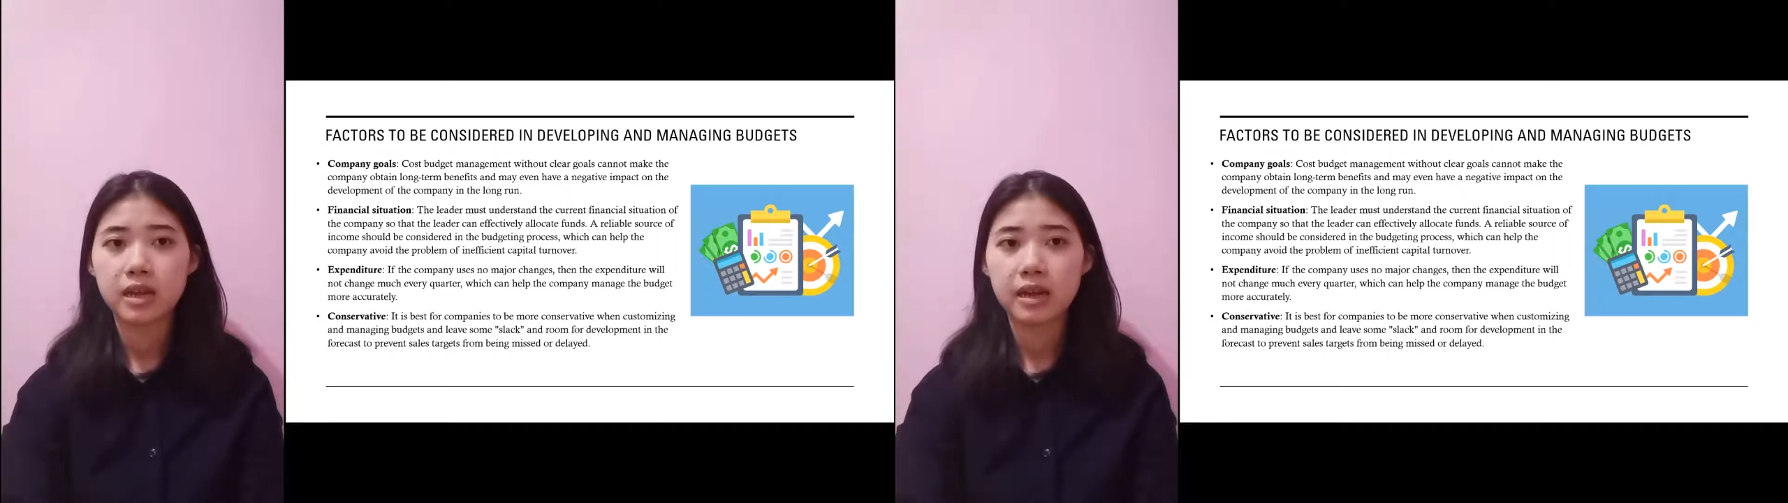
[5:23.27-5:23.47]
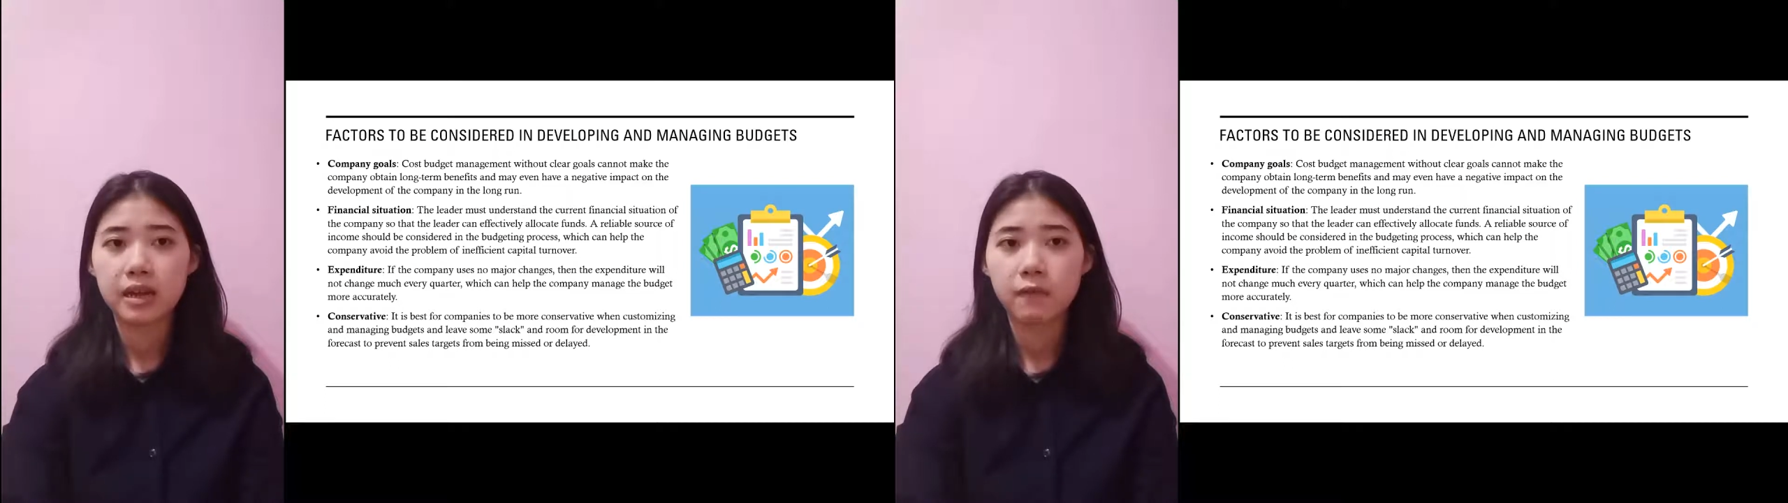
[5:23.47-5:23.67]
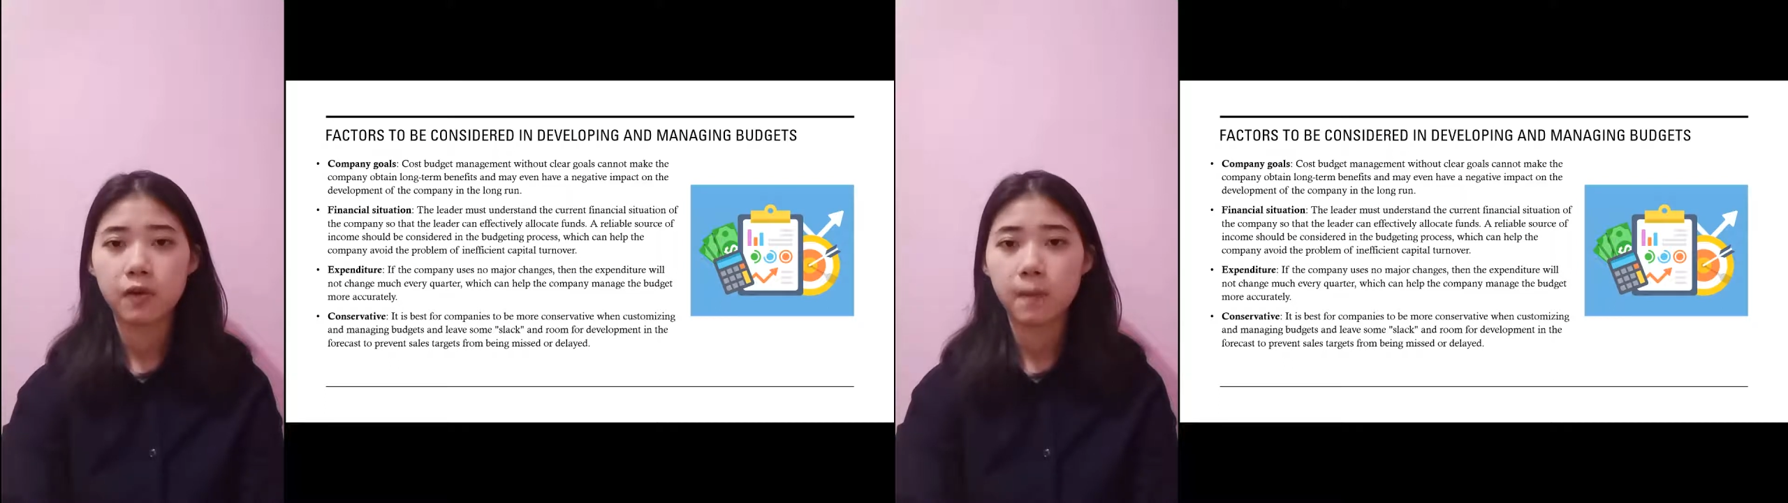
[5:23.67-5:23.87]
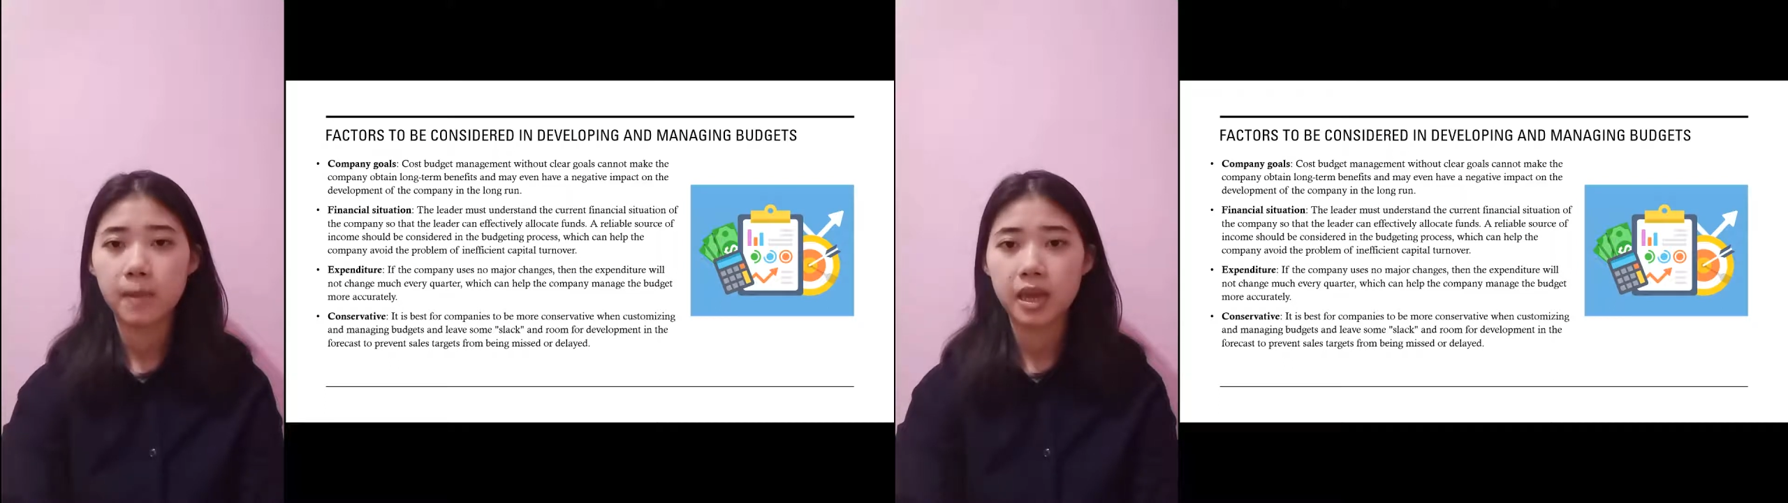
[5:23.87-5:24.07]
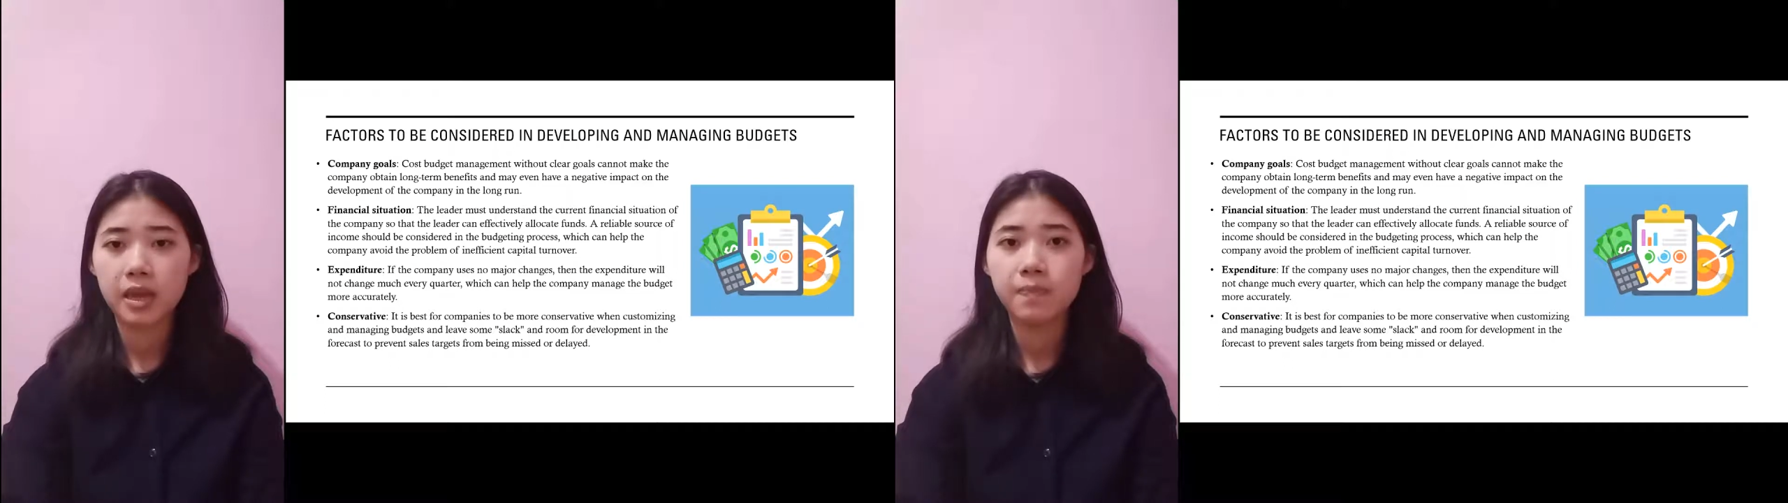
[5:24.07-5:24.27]
target from
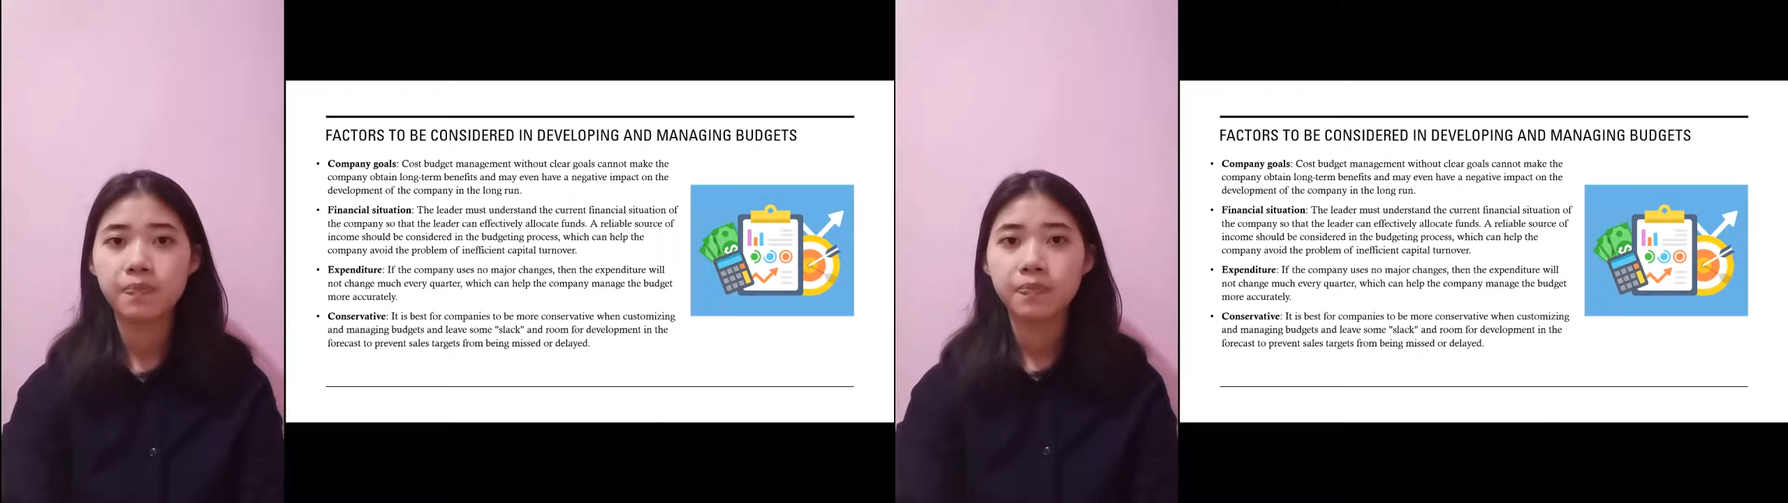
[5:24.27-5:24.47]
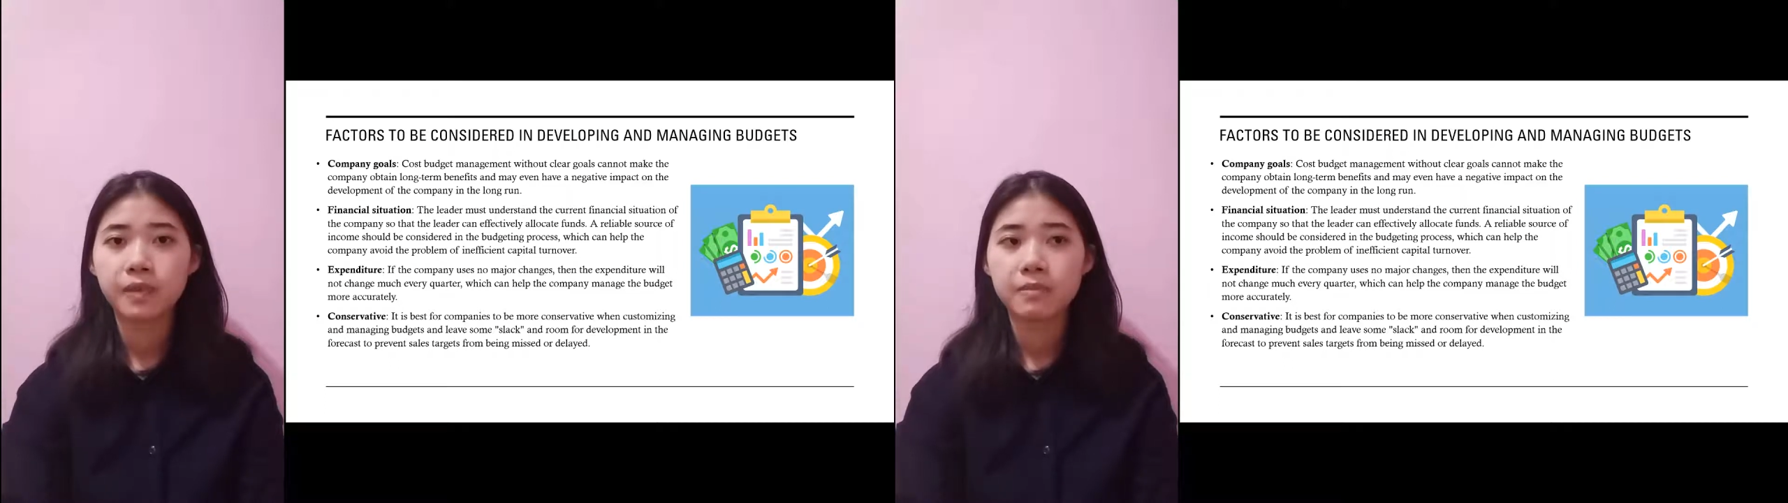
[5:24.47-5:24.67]
being